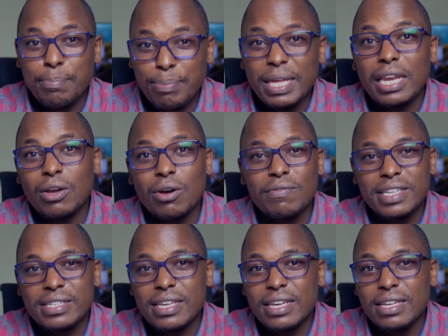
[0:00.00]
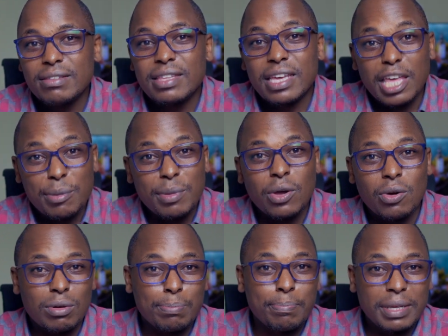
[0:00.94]
peeling of the skin, the
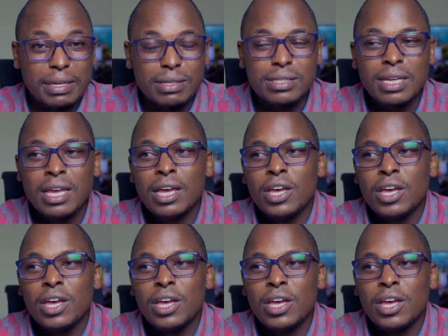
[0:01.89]
chemical peels.